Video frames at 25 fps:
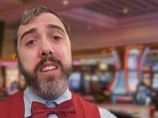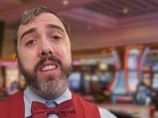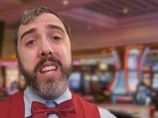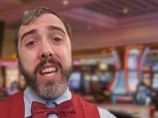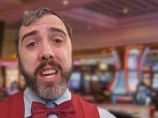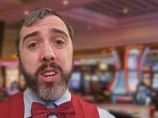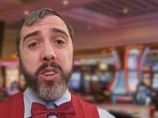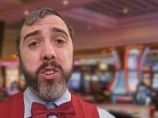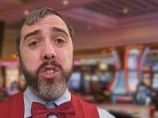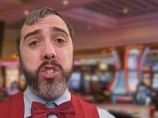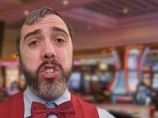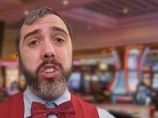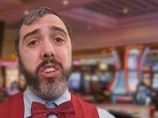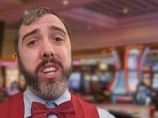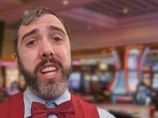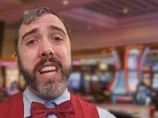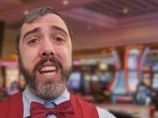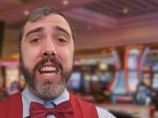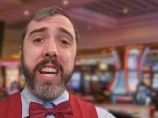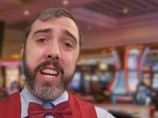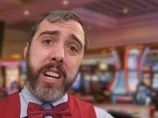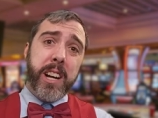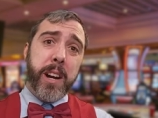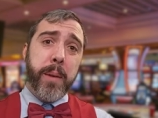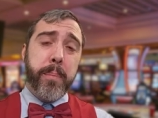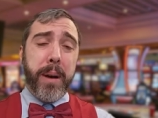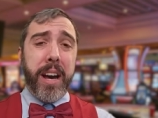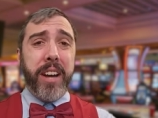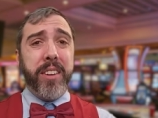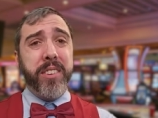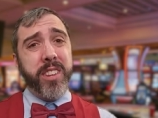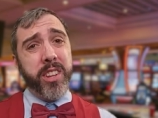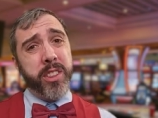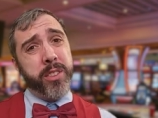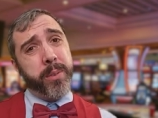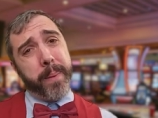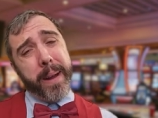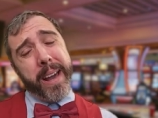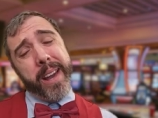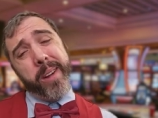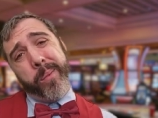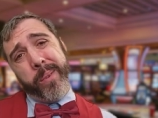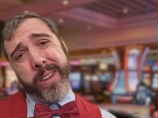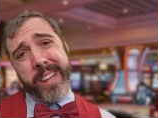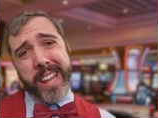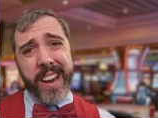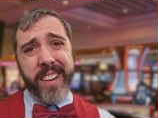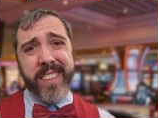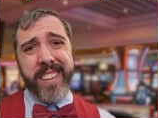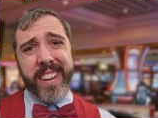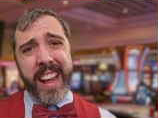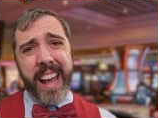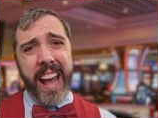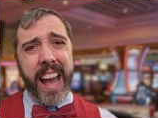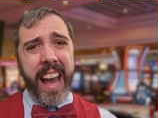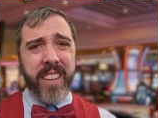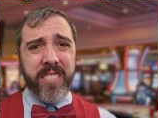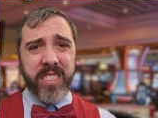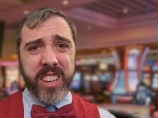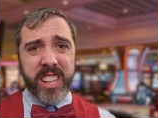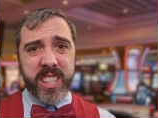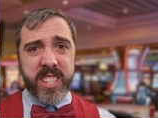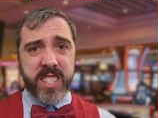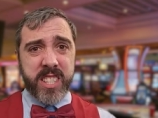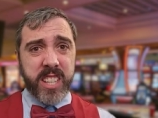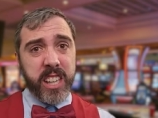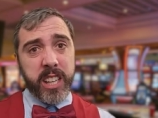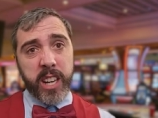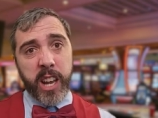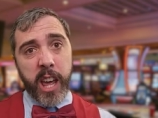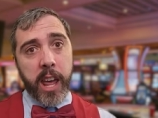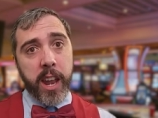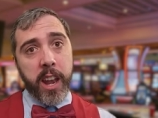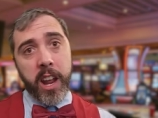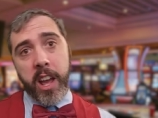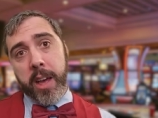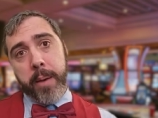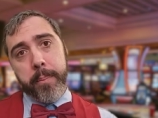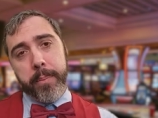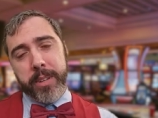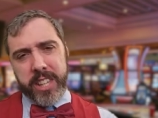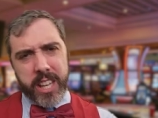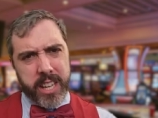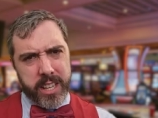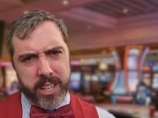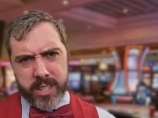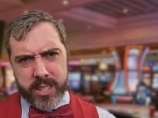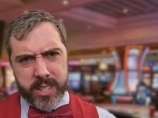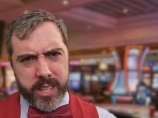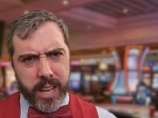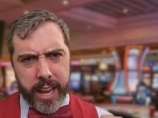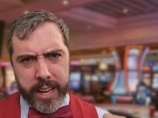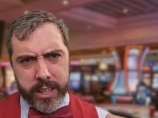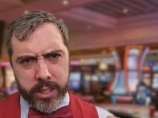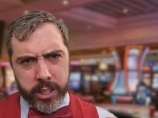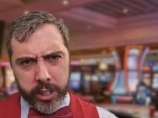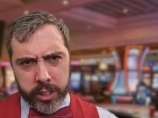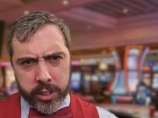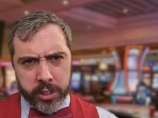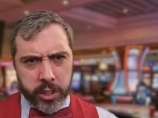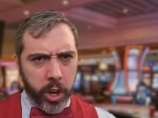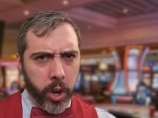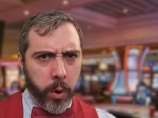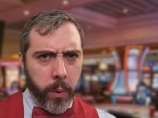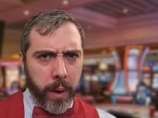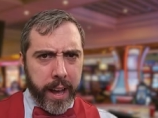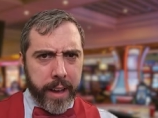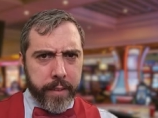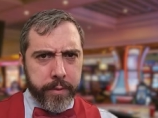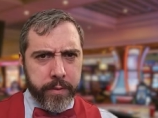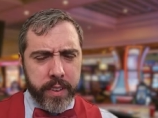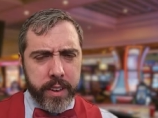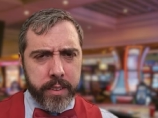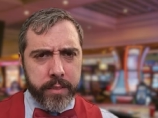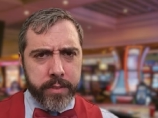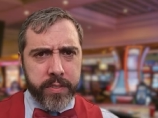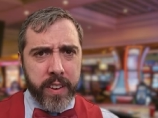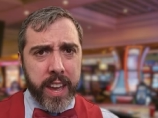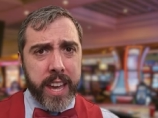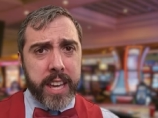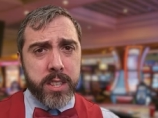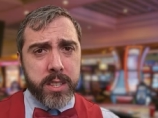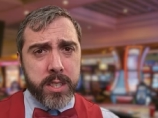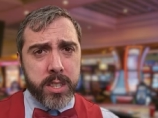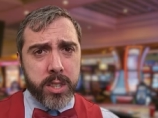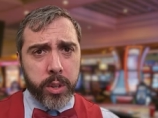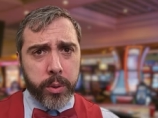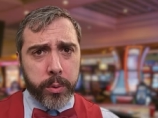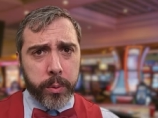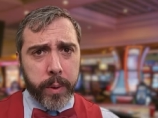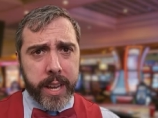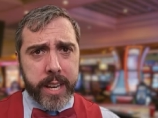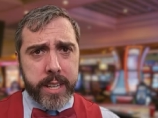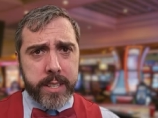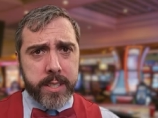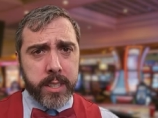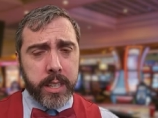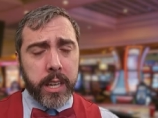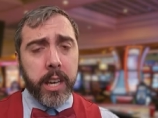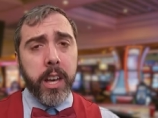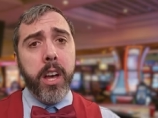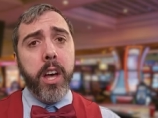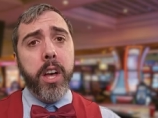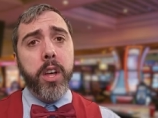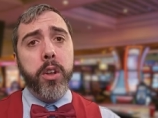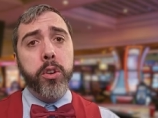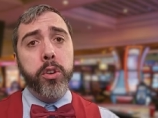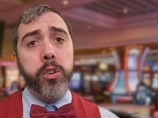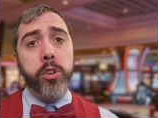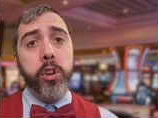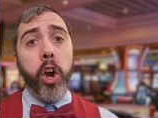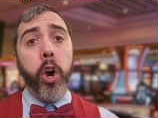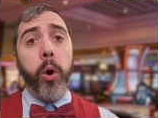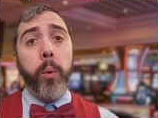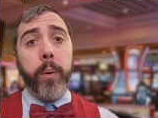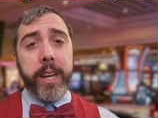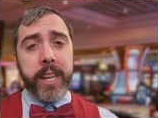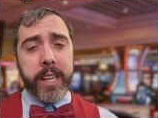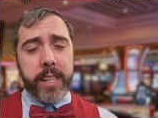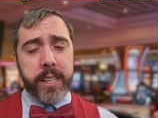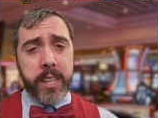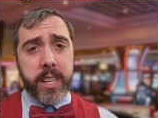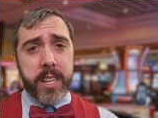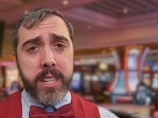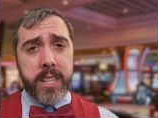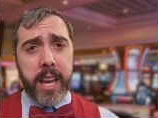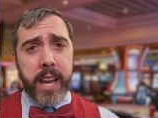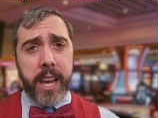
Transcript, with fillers: They usually hear about the threat without having seen it, but they decide to go off and face the risk, knowing the